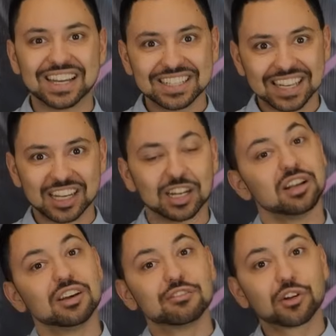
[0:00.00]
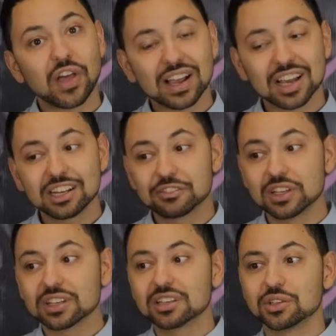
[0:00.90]
I get it. For that kind of
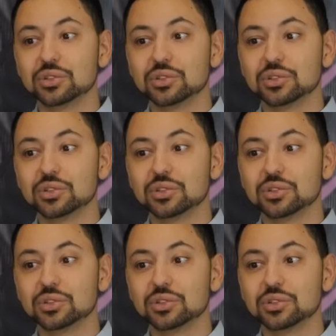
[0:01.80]
thing,